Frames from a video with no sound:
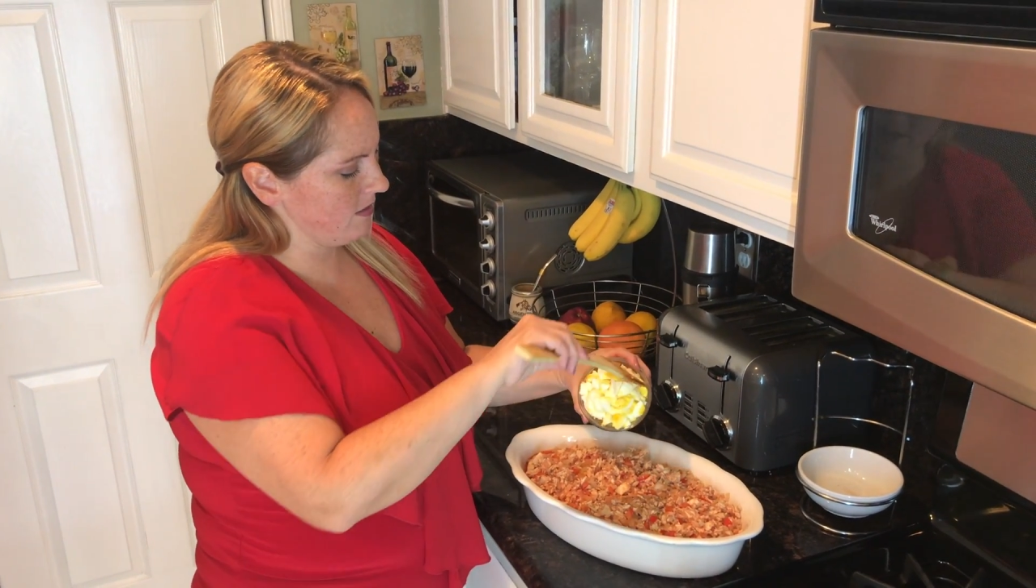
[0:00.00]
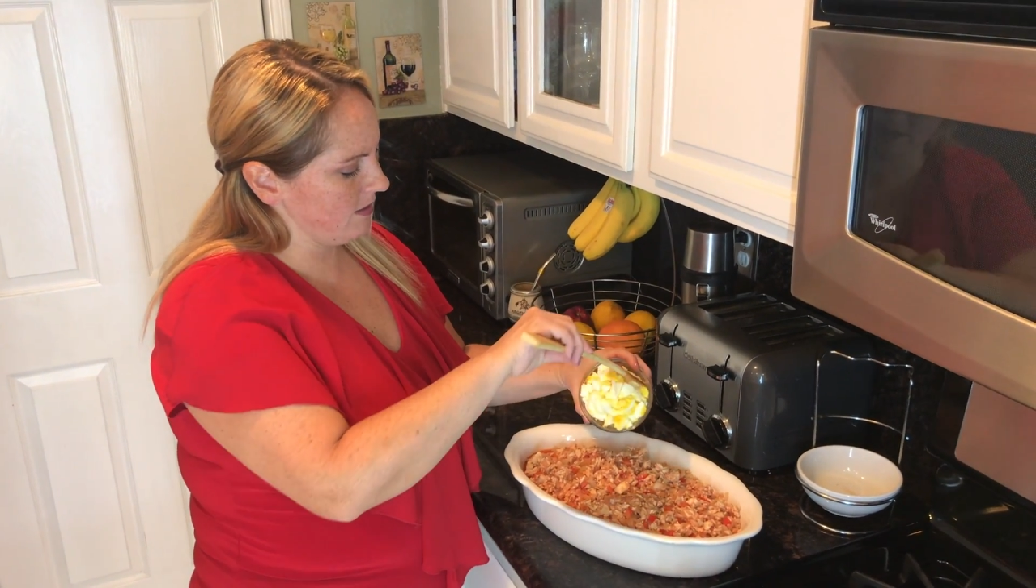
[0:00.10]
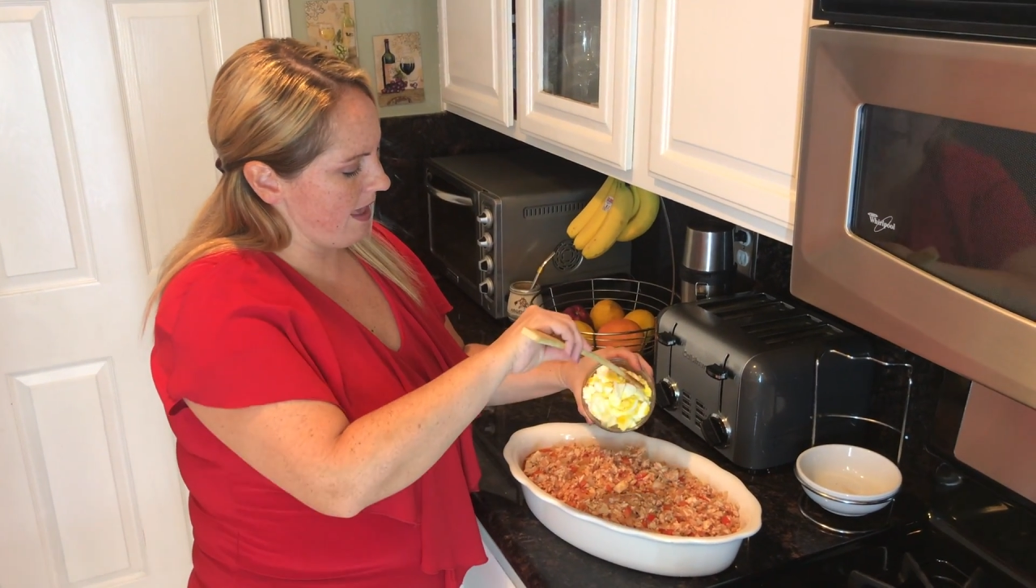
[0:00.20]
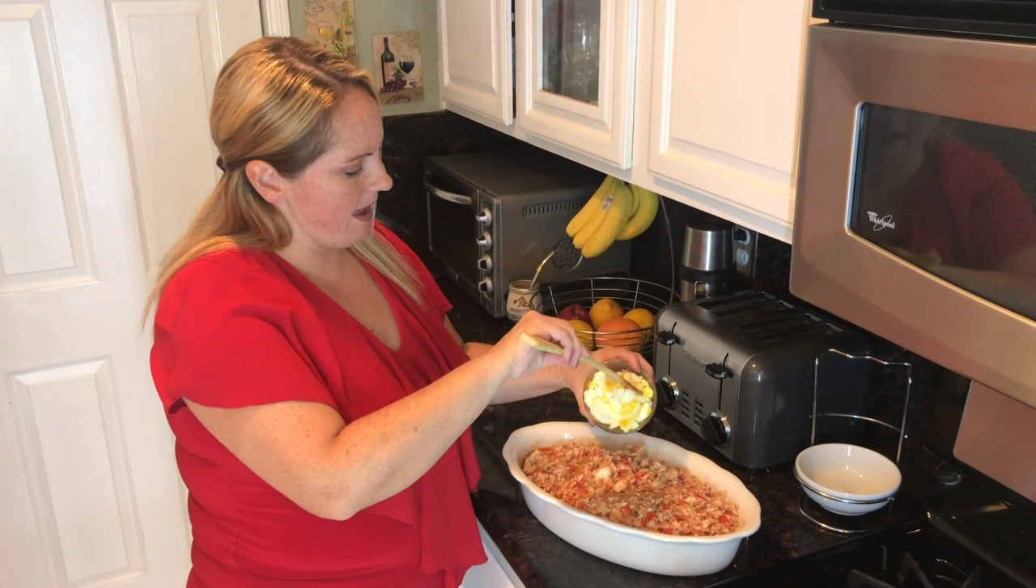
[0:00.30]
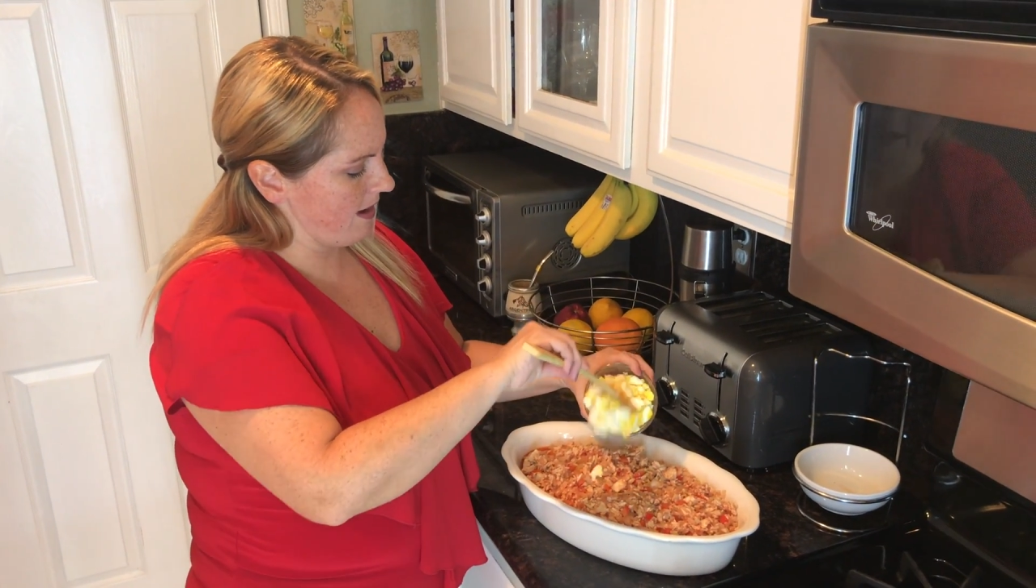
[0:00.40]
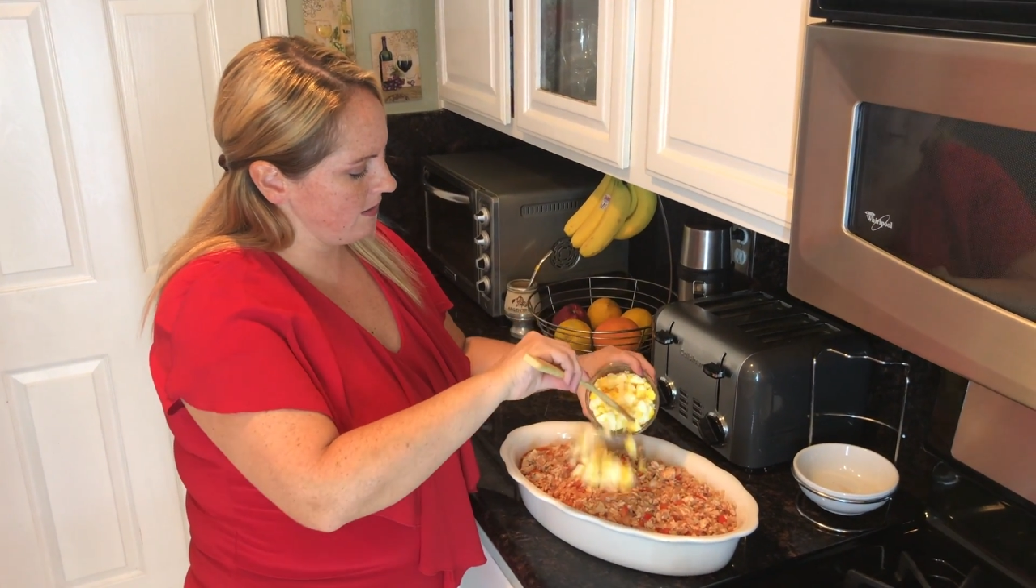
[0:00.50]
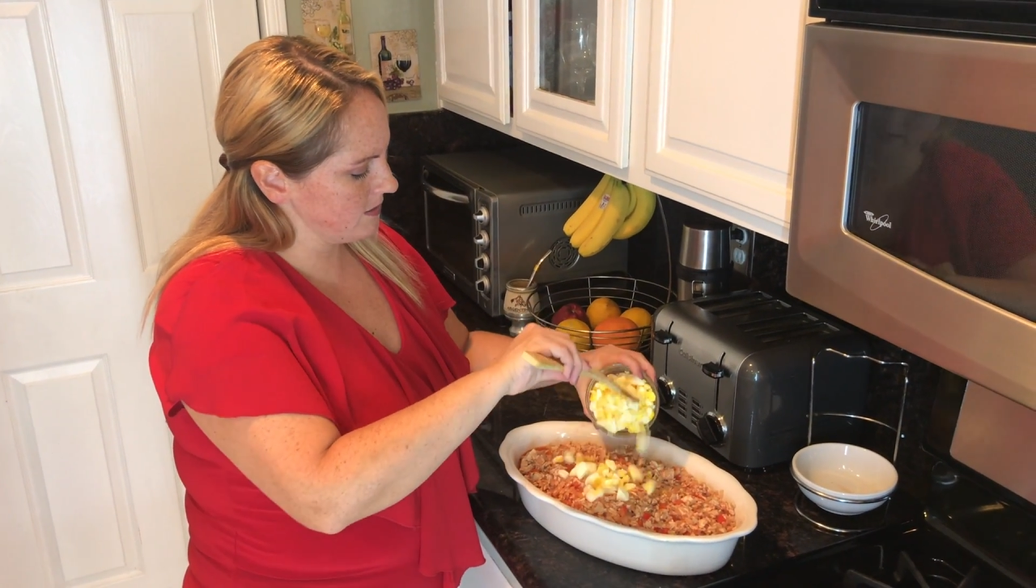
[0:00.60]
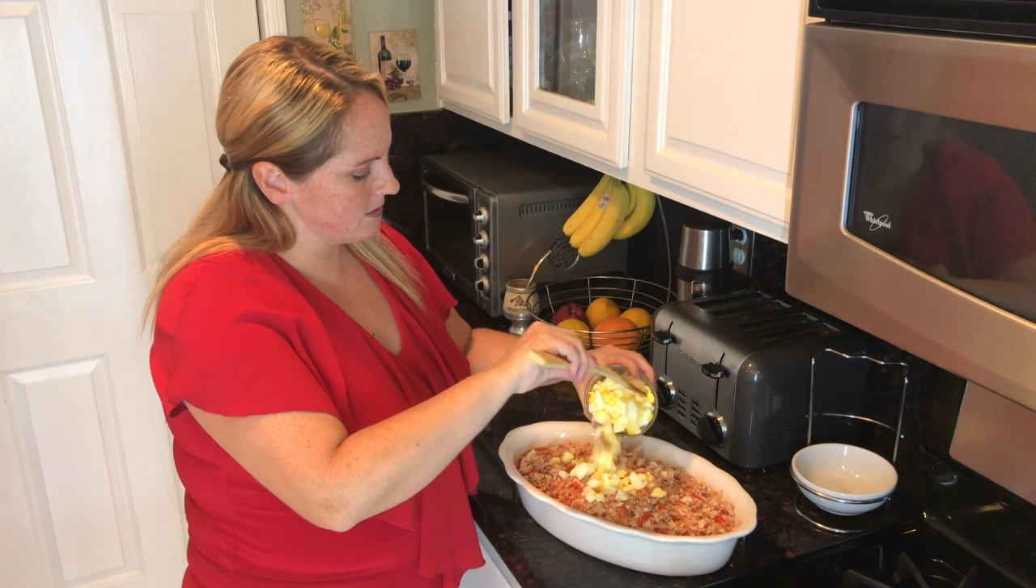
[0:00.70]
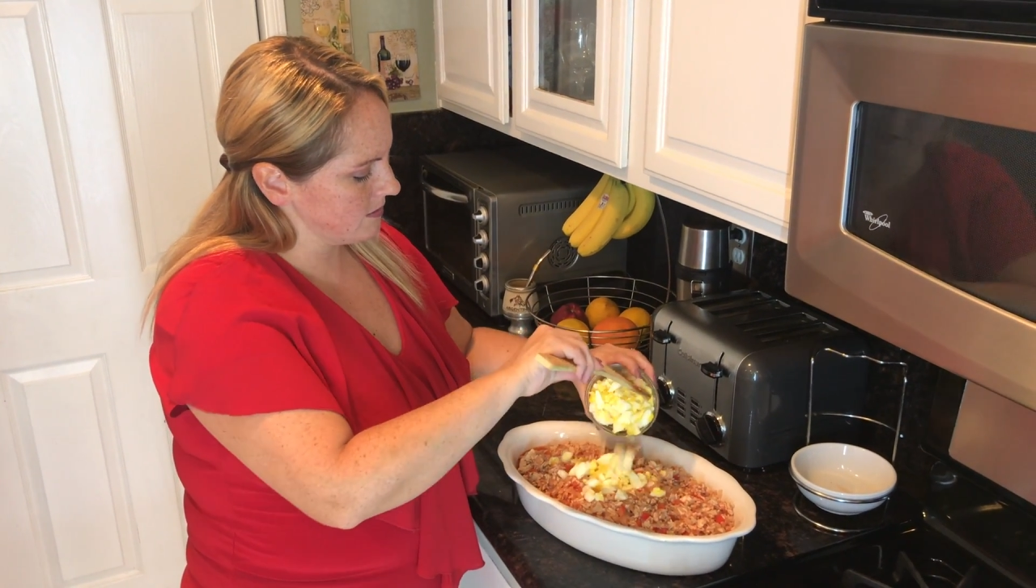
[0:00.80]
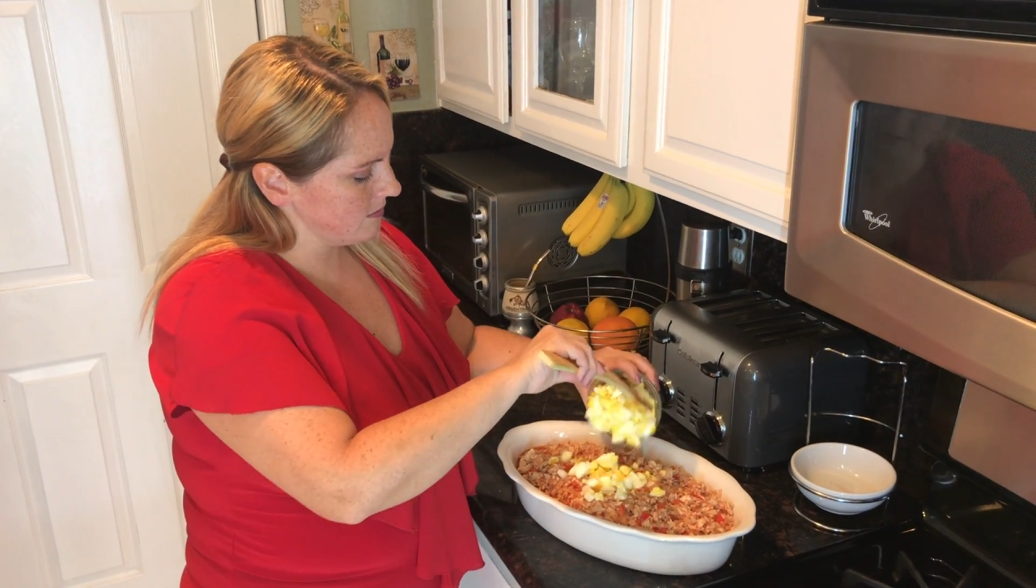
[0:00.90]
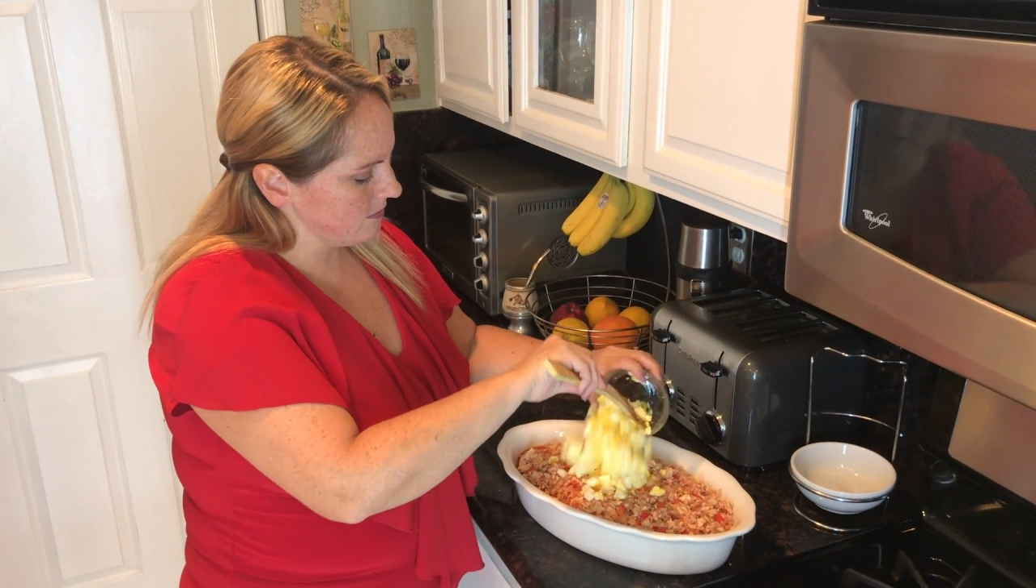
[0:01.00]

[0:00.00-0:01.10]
the eggs.